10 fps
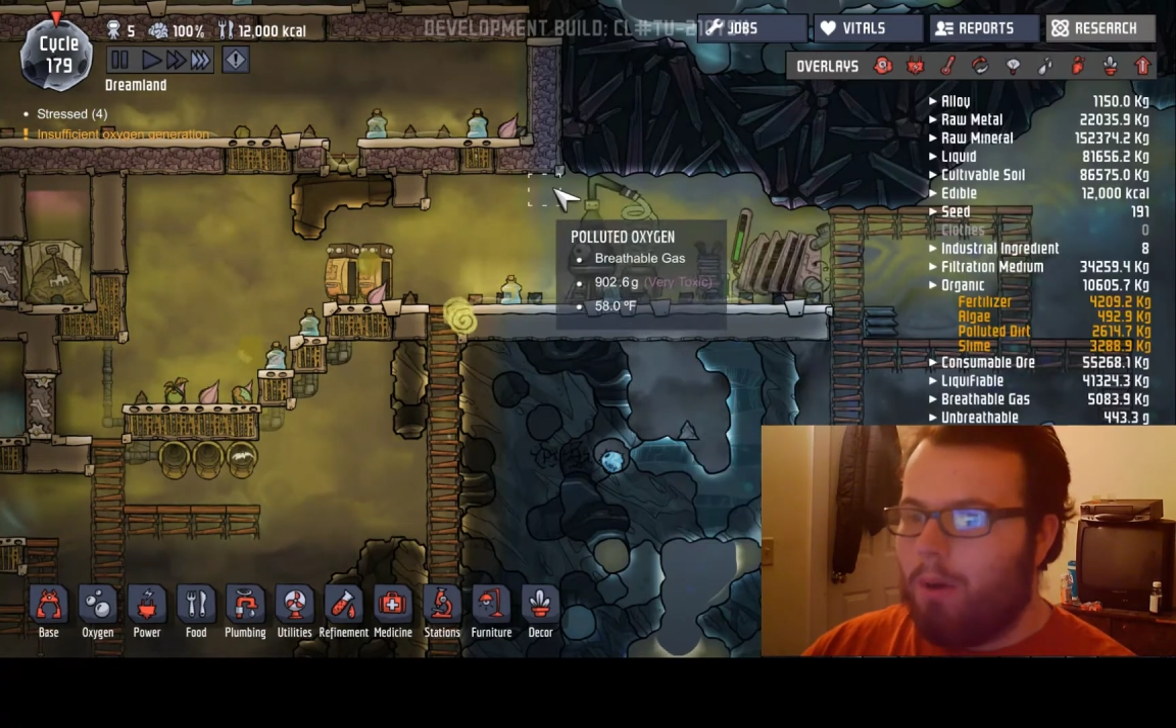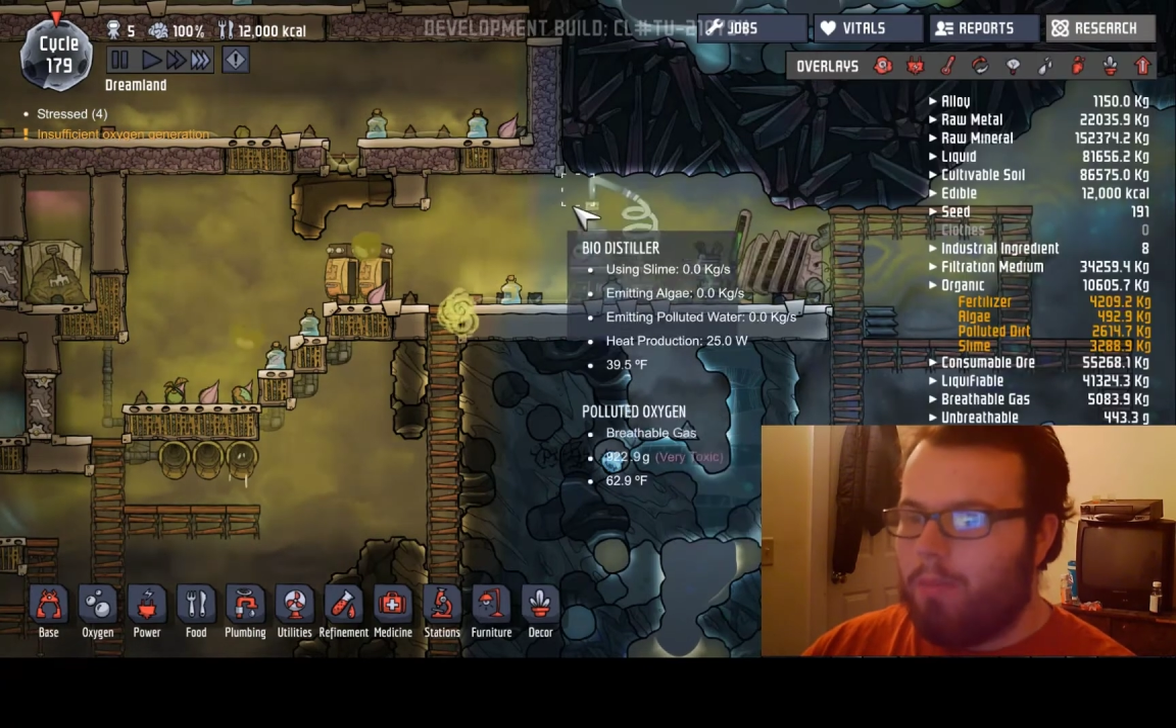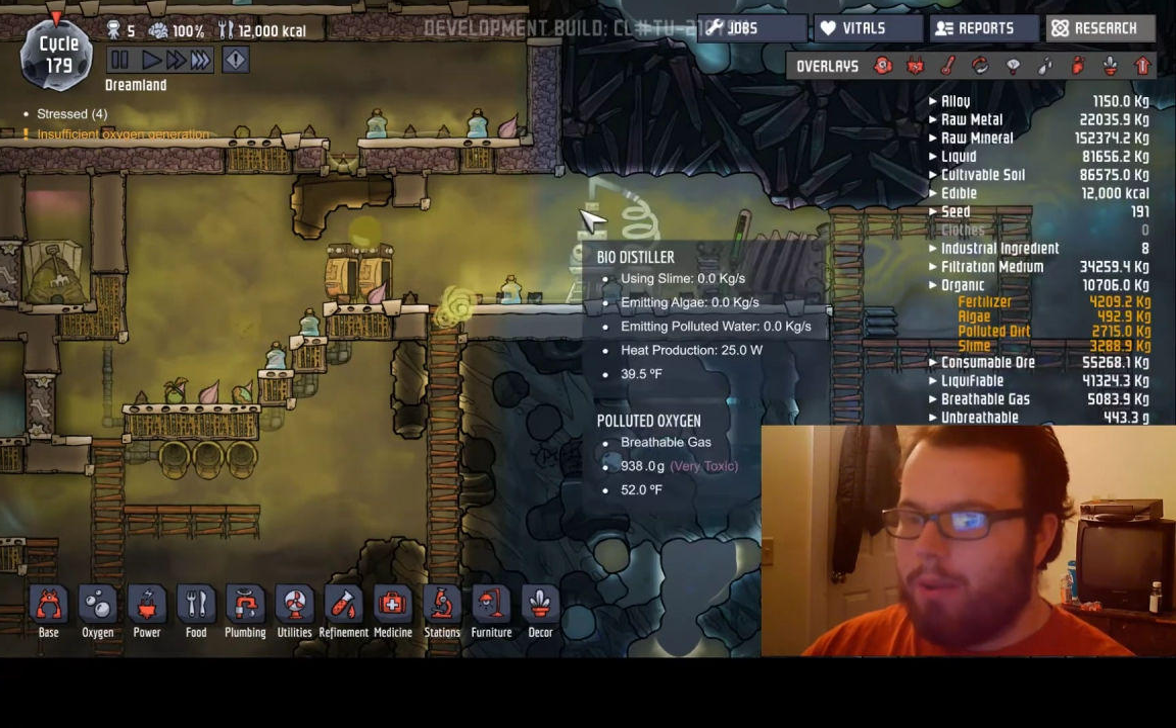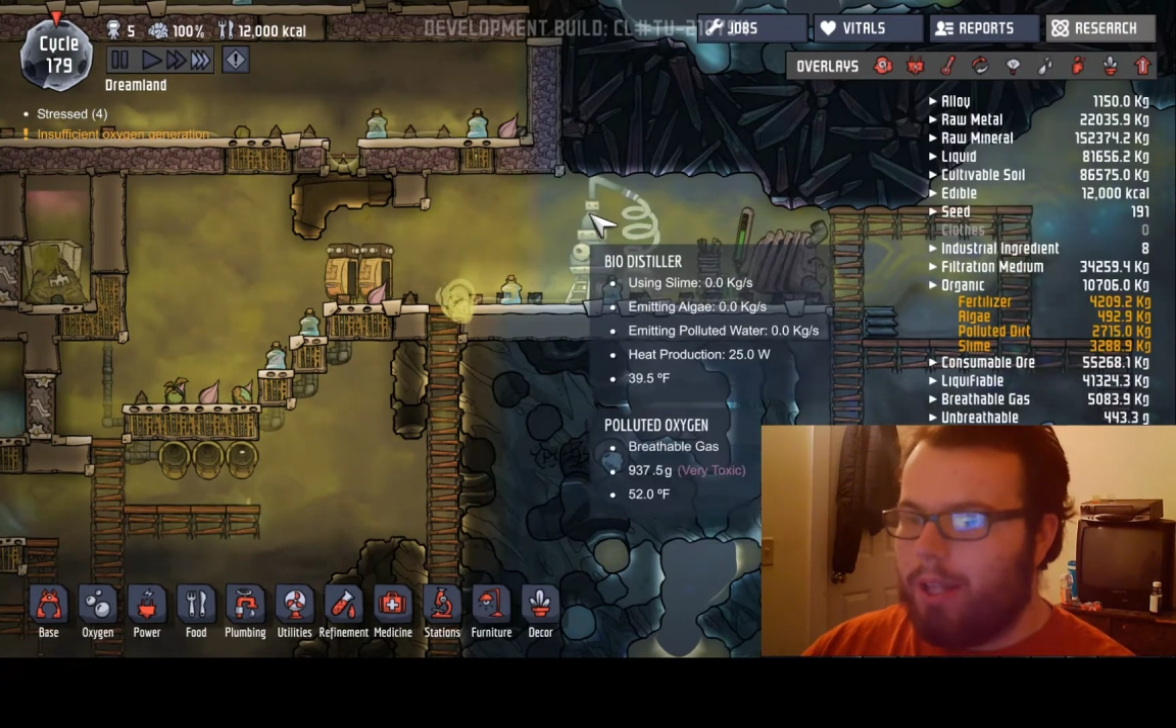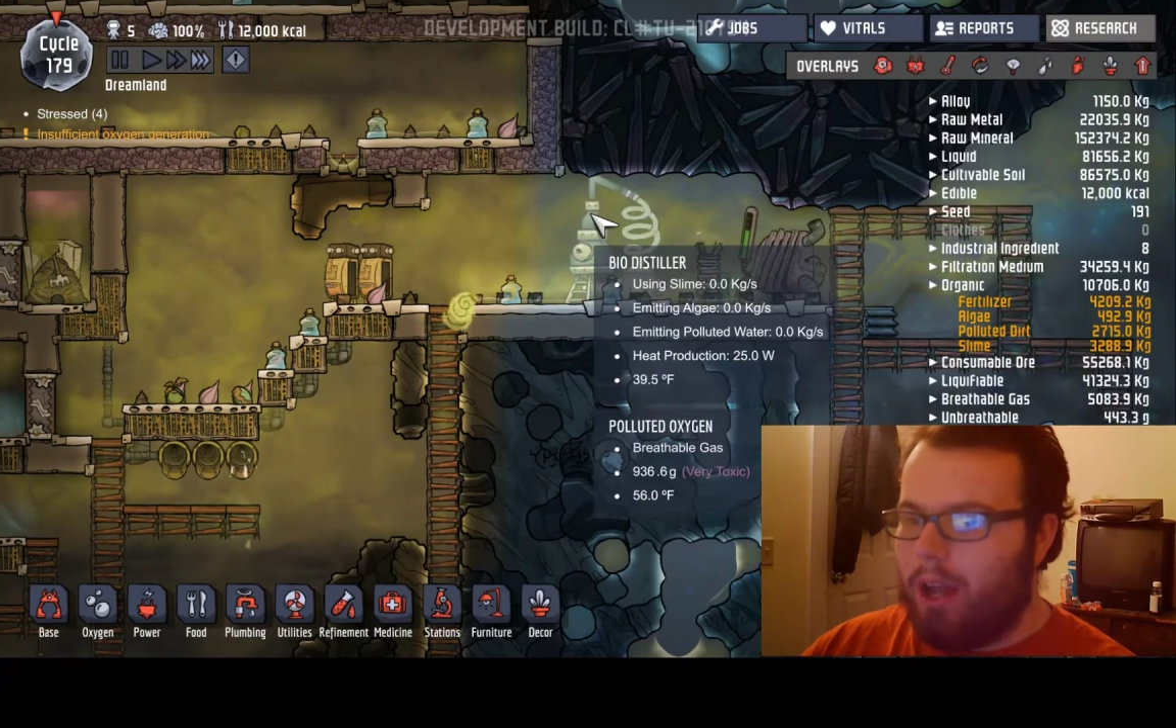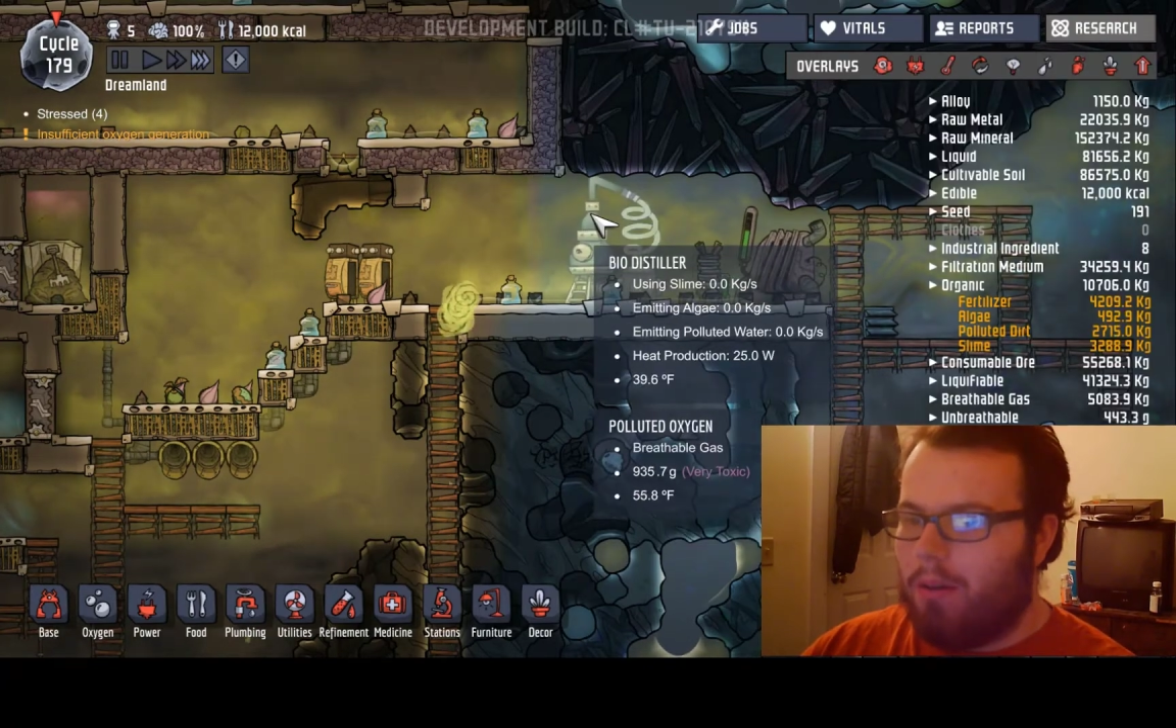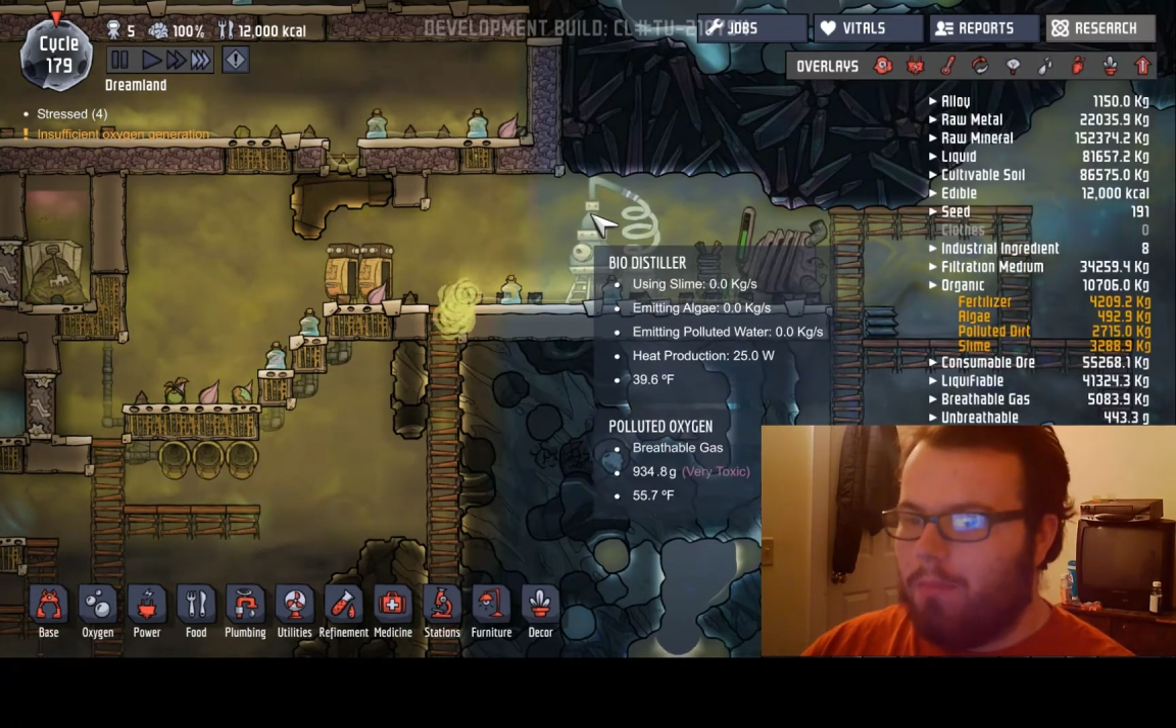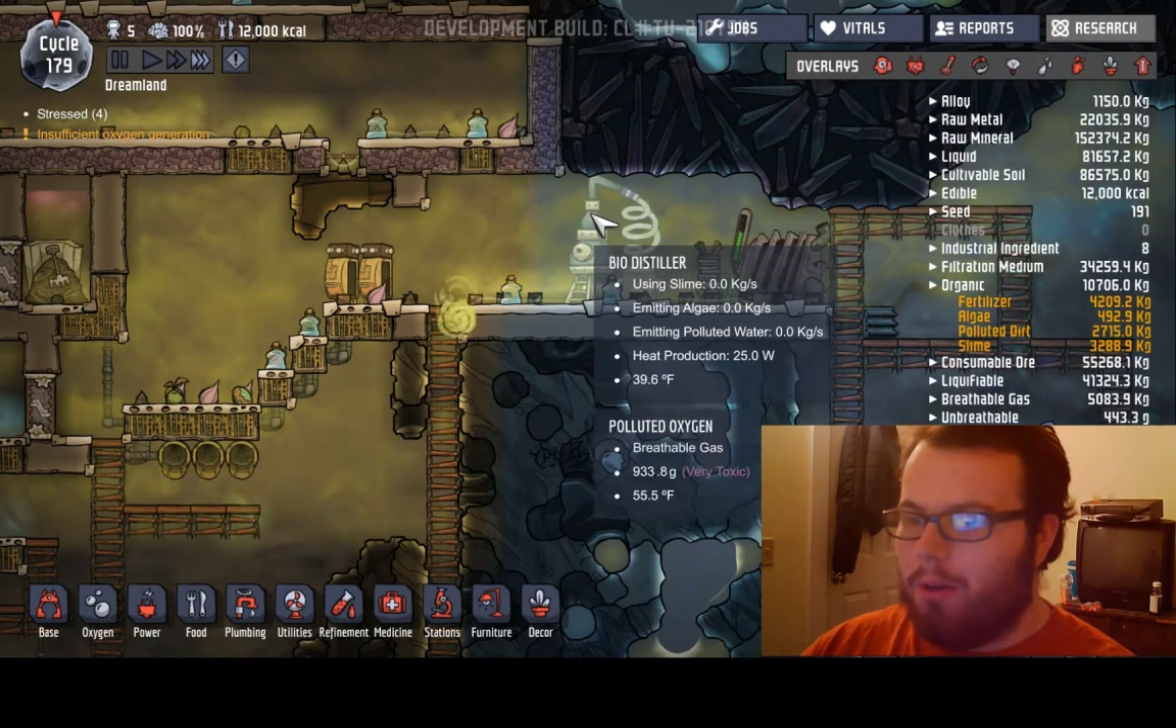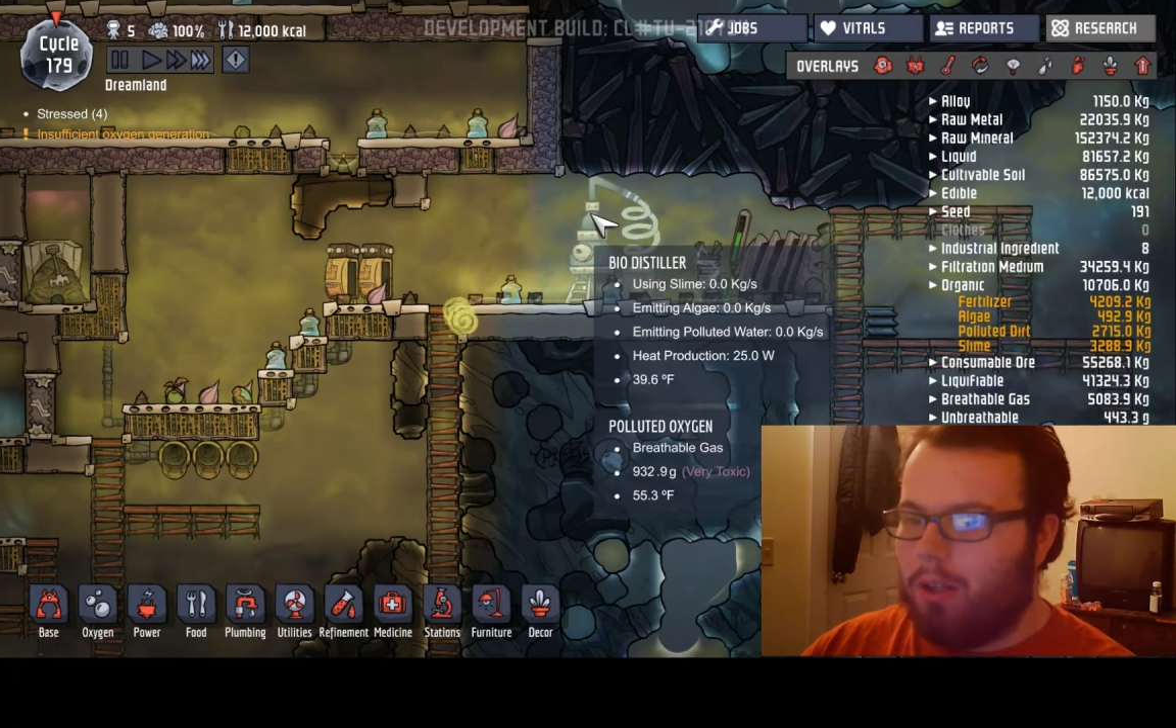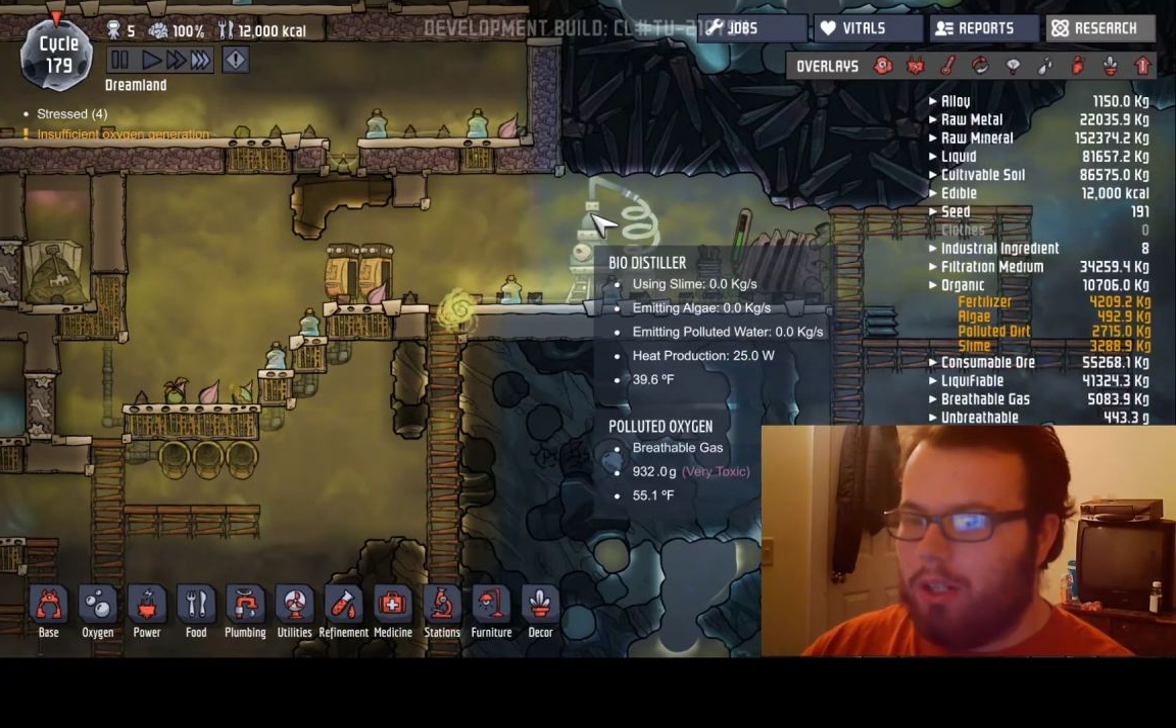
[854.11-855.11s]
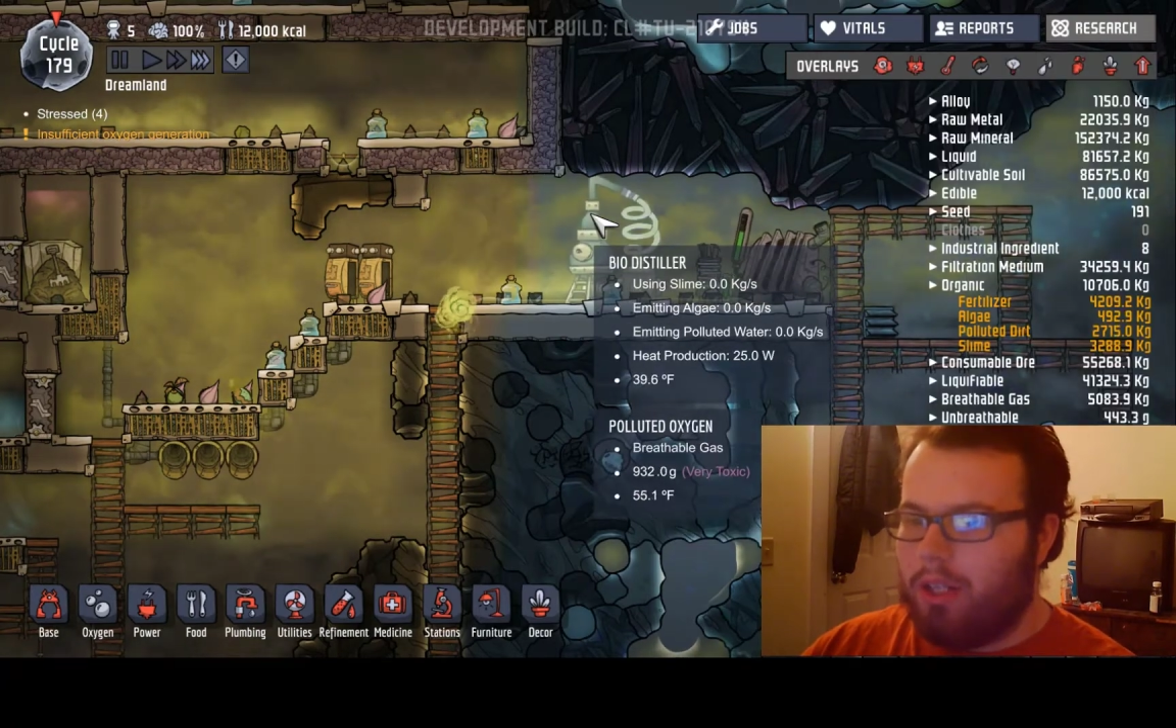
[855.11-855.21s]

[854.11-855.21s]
pumping out, but